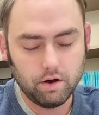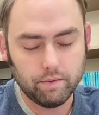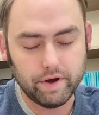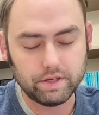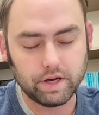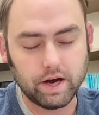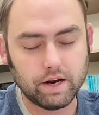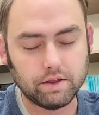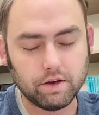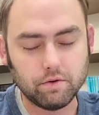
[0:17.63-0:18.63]
Amazing God,
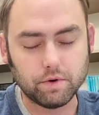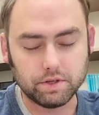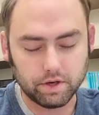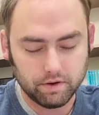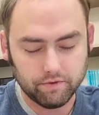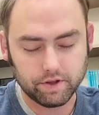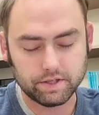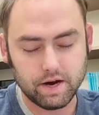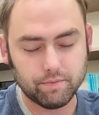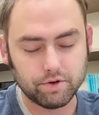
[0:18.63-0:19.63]
I thank you once again for
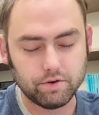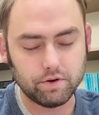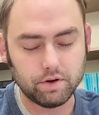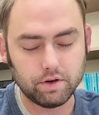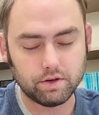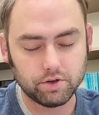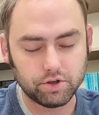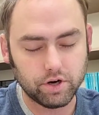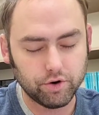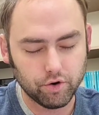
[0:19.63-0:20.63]
this opportunity to
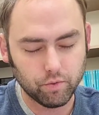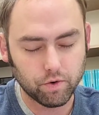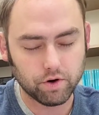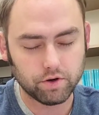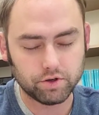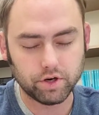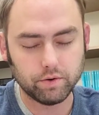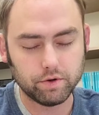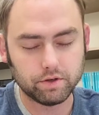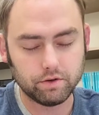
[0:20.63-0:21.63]
share your word, to
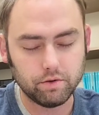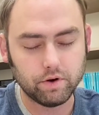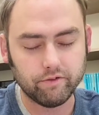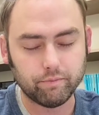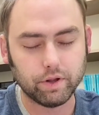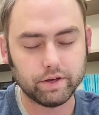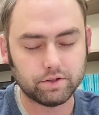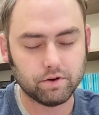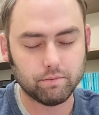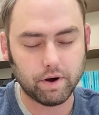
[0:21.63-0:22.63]
share what you have
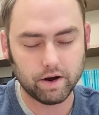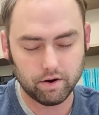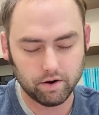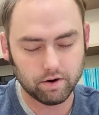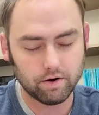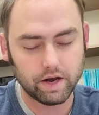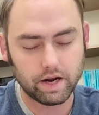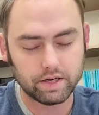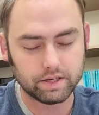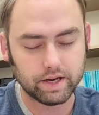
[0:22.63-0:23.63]
placed on my heart. And
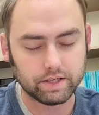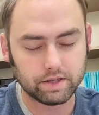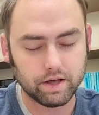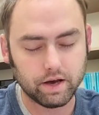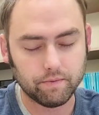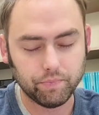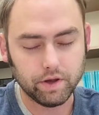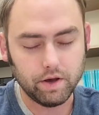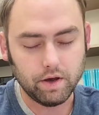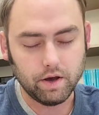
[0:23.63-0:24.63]
I just ask that
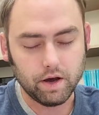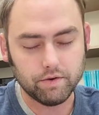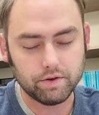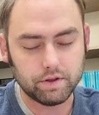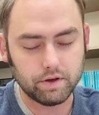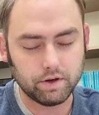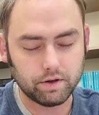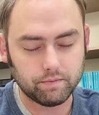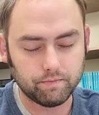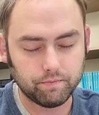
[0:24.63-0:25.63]

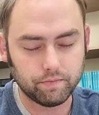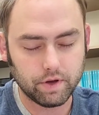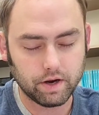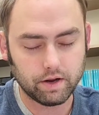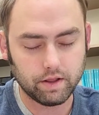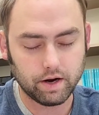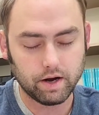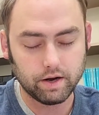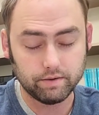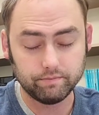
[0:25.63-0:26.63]
everything that
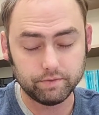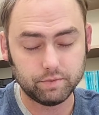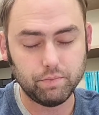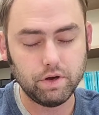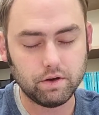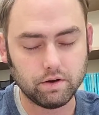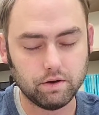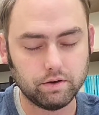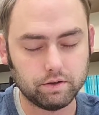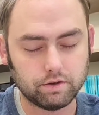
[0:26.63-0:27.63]
I speak
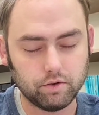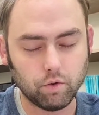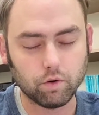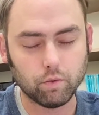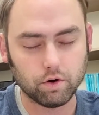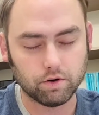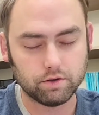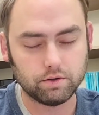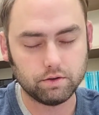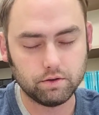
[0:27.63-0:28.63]
is your
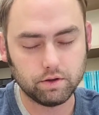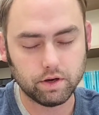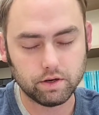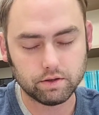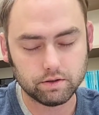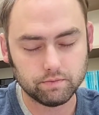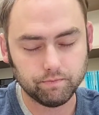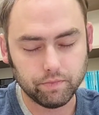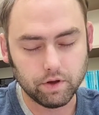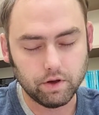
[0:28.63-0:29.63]
words, that it's
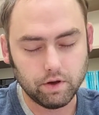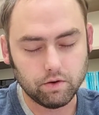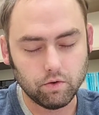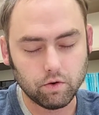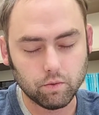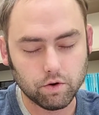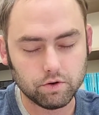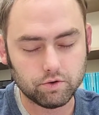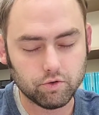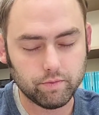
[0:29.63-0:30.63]
your
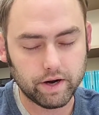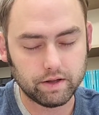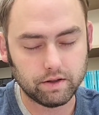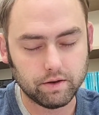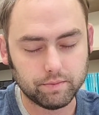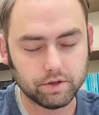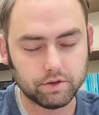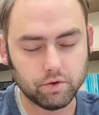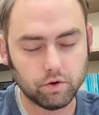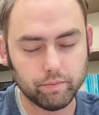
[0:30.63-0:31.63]
words through my lips,
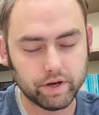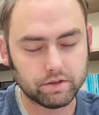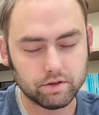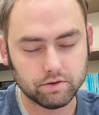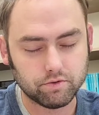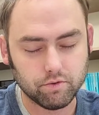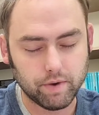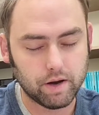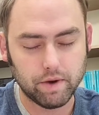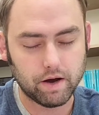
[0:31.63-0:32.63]
it's your message through
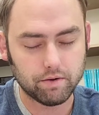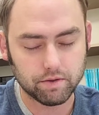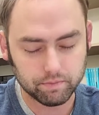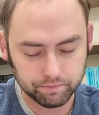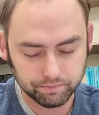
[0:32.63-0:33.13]
my mouth.